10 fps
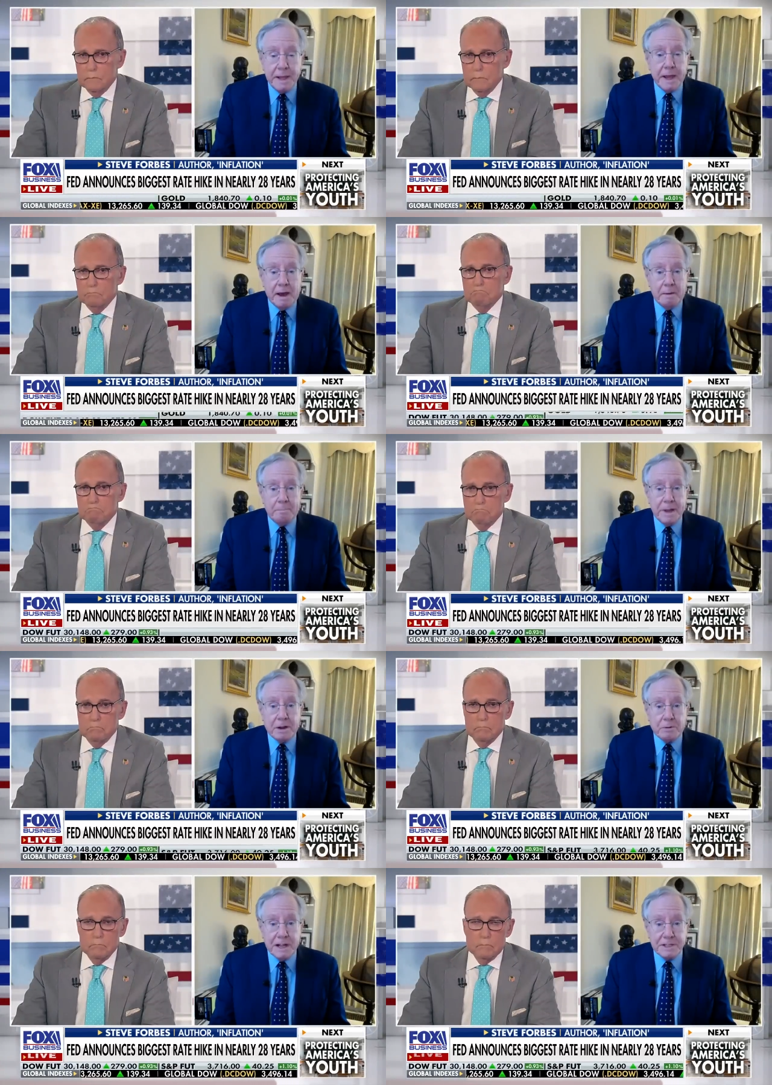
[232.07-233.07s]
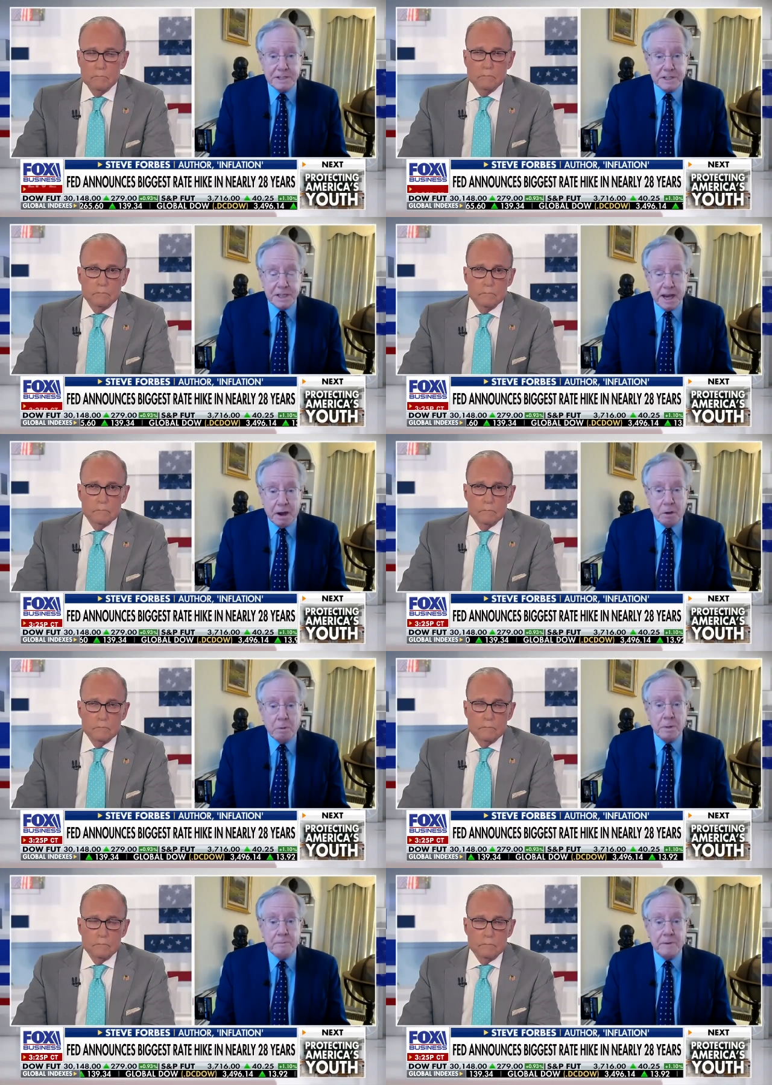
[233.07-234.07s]
Speaker 1: A big crisis there. Will
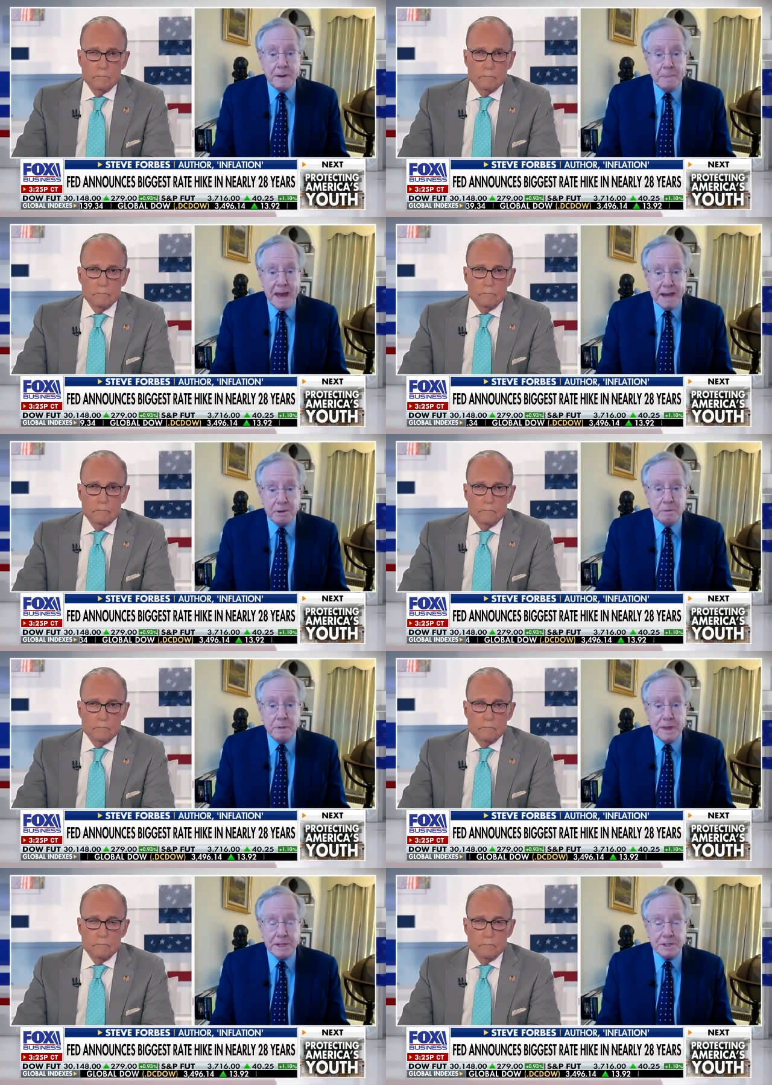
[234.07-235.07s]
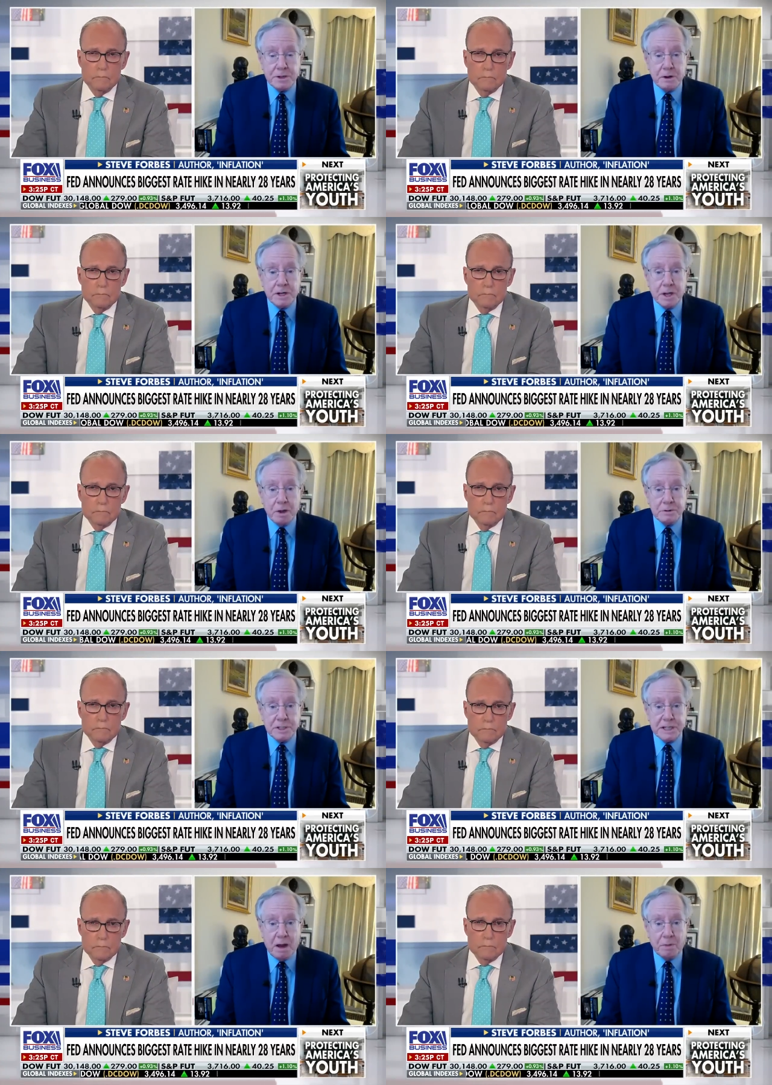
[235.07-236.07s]
the Fed panic when things start to go
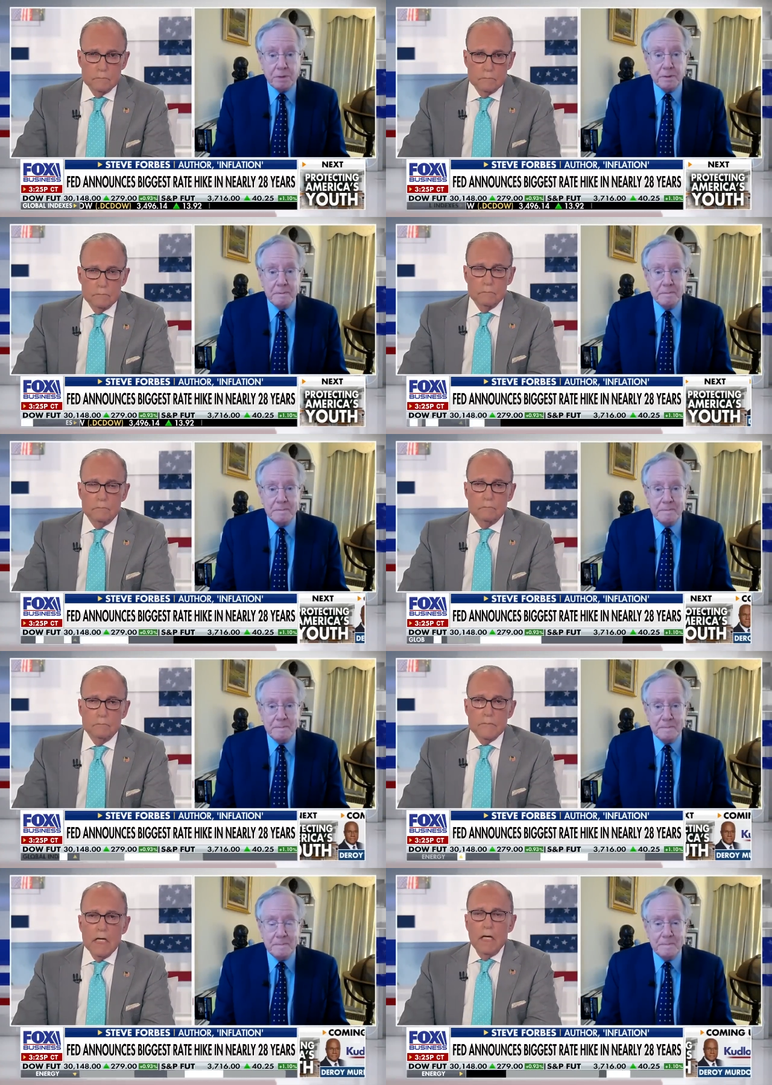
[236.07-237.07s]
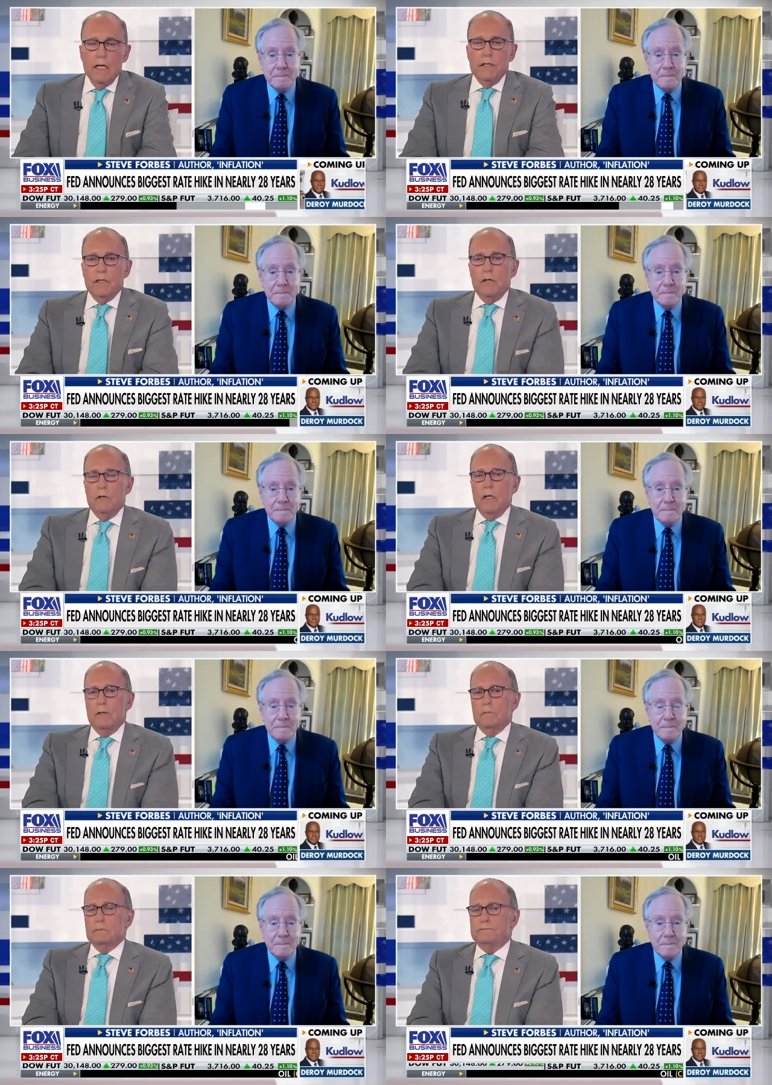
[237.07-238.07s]
south?
Speaker 2: You know,
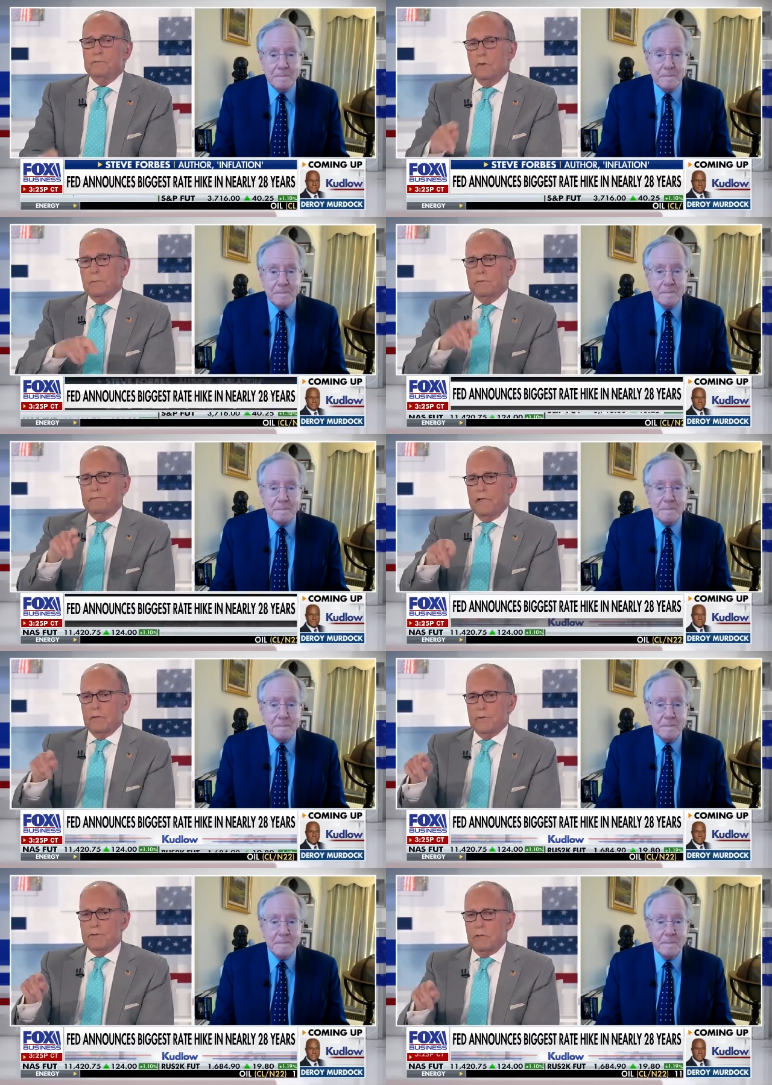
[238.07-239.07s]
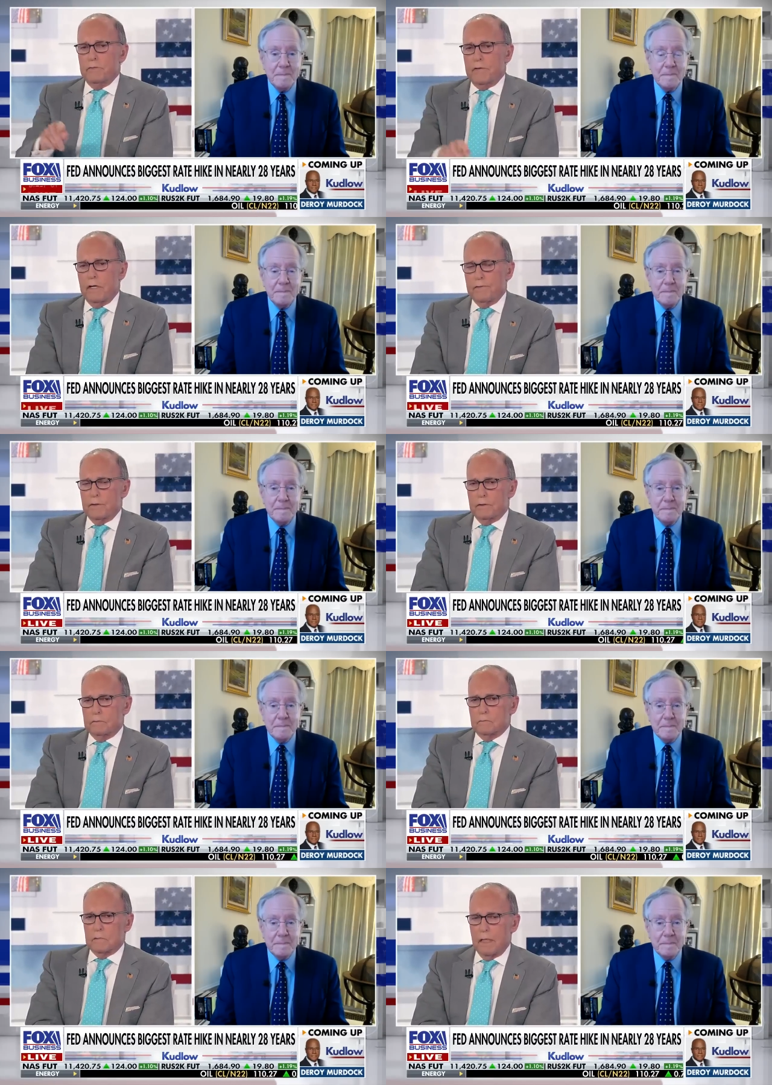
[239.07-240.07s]
um, former Federal Reserve Governor
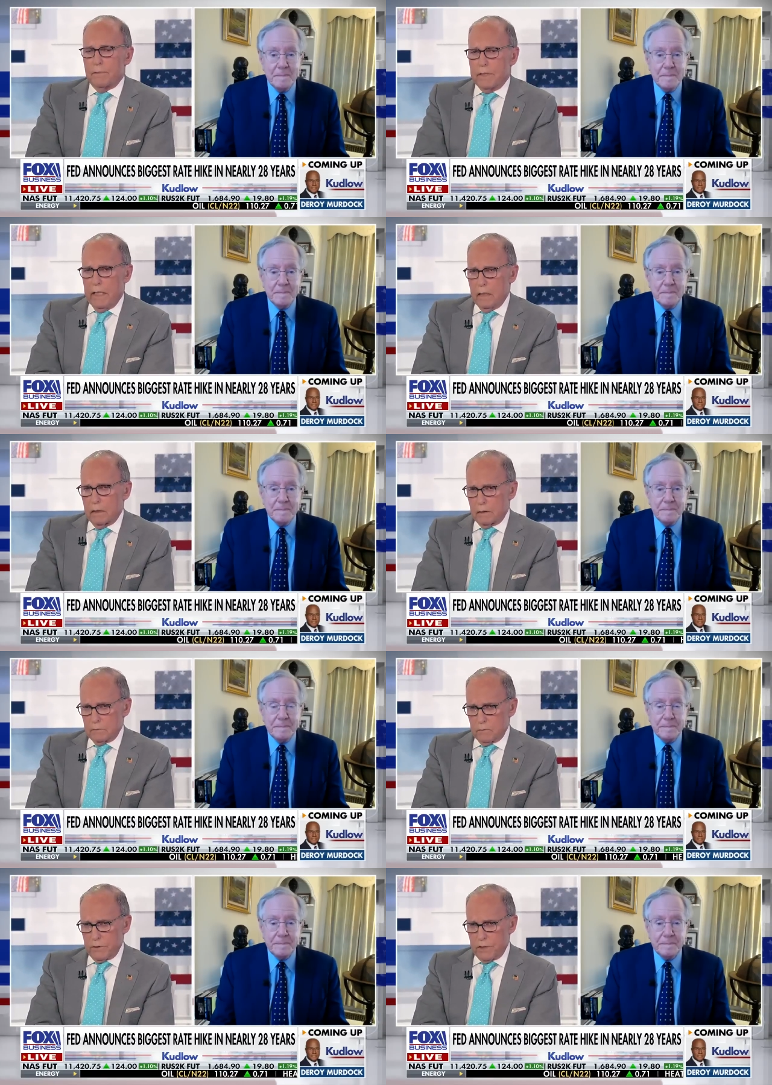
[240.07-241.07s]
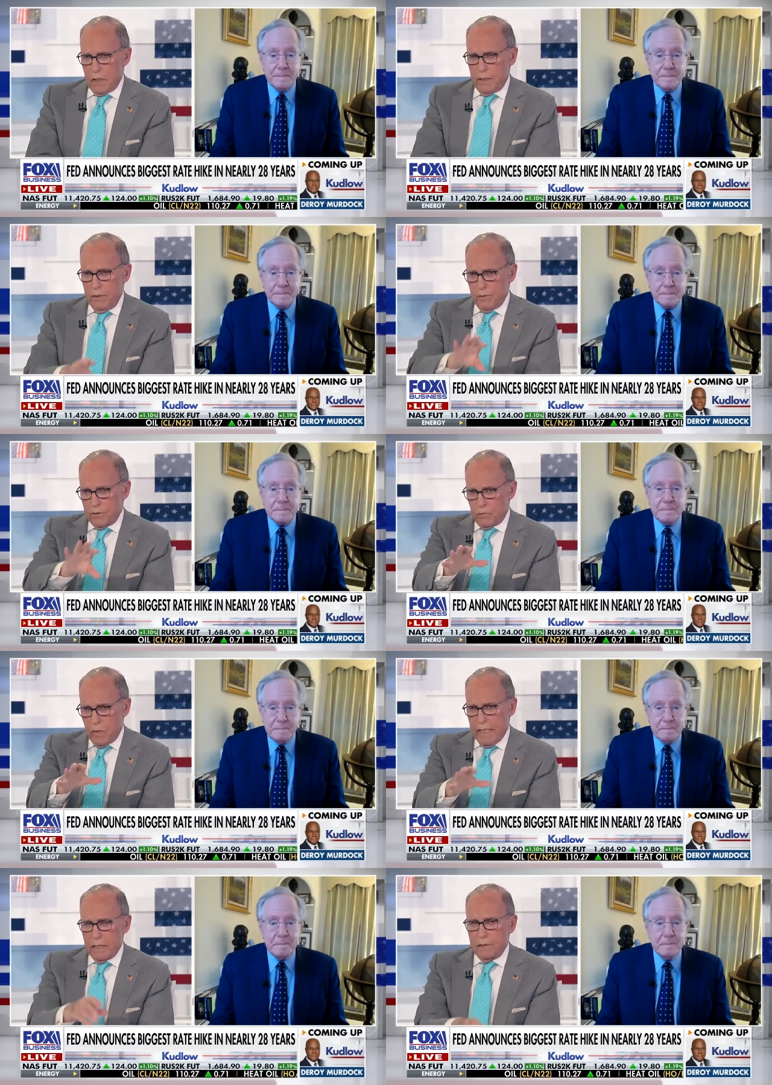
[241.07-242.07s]
Robert Heller was on. He was a
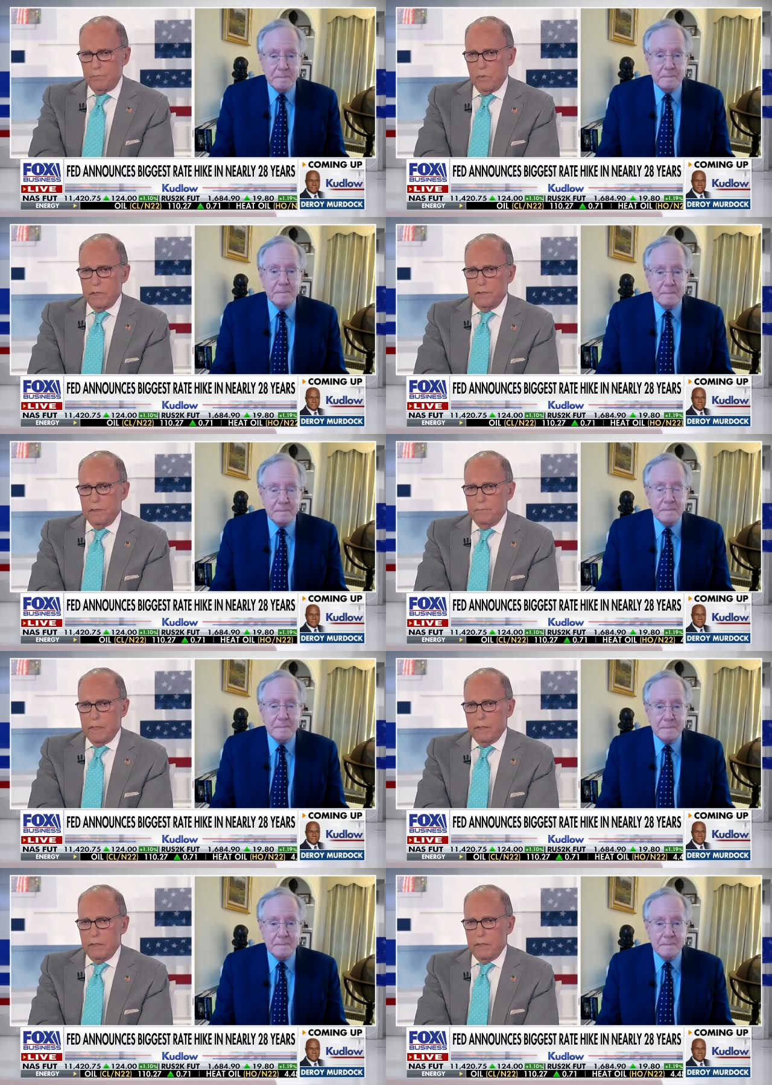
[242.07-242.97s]
Reagan appointee many